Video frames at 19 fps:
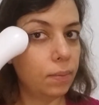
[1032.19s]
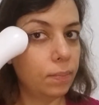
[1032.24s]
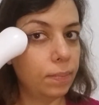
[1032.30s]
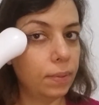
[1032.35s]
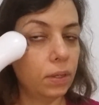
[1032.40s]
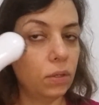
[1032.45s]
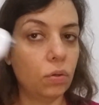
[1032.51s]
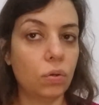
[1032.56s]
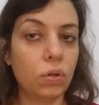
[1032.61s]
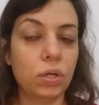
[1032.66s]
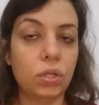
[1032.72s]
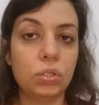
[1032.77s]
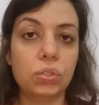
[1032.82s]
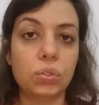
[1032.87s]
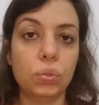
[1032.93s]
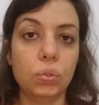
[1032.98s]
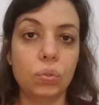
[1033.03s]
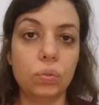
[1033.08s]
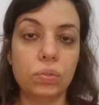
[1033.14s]
but you're going
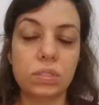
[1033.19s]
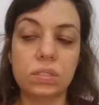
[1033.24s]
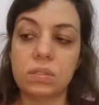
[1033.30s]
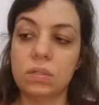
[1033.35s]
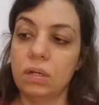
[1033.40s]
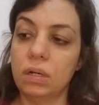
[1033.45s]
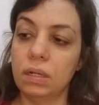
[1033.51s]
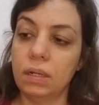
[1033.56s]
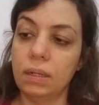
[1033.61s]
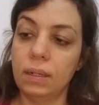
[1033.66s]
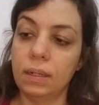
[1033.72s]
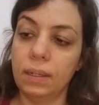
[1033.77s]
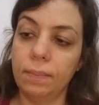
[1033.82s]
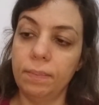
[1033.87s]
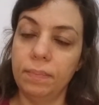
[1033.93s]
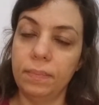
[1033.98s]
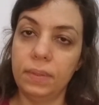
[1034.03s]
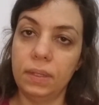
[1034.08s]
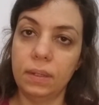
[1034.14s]
to use on
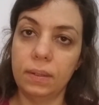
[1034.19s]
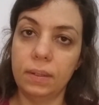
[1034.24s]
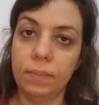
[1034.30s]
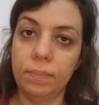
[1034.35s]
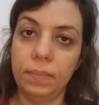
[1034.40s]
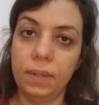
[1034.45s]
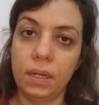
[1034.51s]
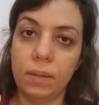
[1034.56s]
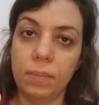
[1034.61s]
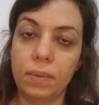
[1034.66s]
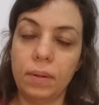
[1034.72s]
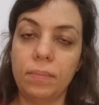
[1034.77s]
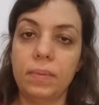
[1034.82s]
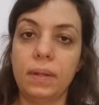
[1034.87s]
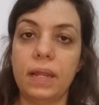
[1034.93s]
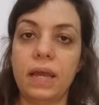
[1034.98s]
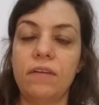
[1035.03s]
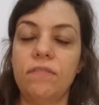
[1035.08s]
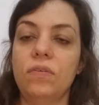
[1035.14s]
the
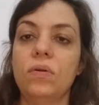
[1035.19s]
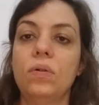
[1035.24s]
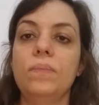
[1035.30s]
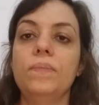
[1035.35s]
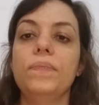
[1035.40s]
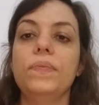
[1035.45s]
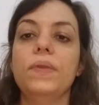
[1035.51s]
minimum level.